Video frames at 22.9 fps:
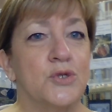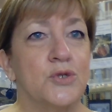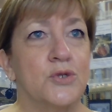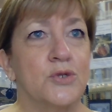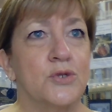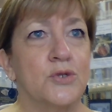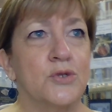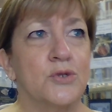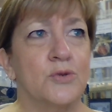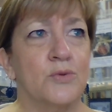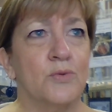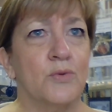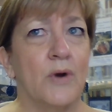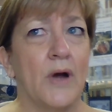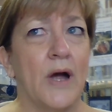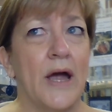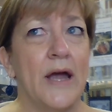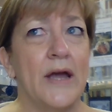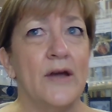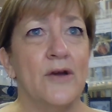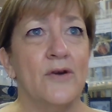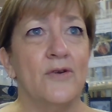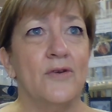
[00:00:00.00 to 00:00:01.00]

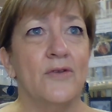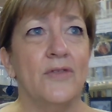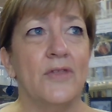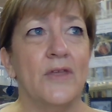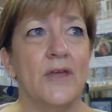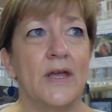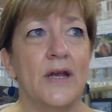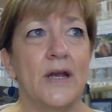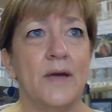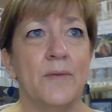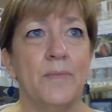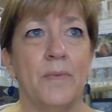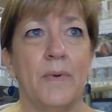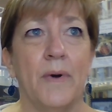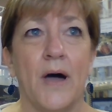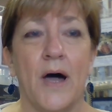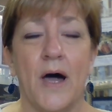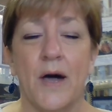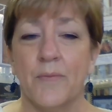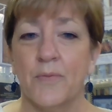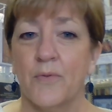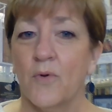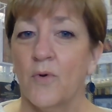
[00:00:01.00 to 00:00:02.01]
drier than a
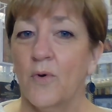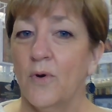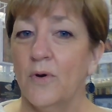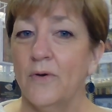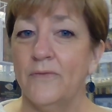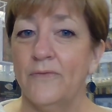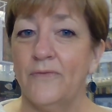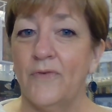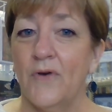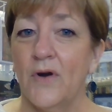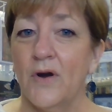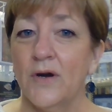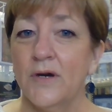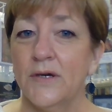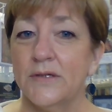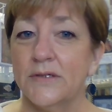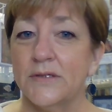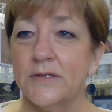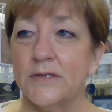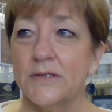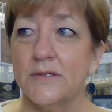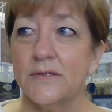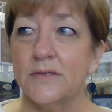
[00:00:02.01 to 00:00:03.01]
popcorn
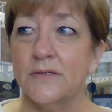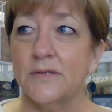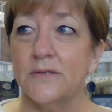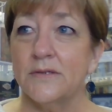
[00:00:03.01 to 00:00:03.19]
fart,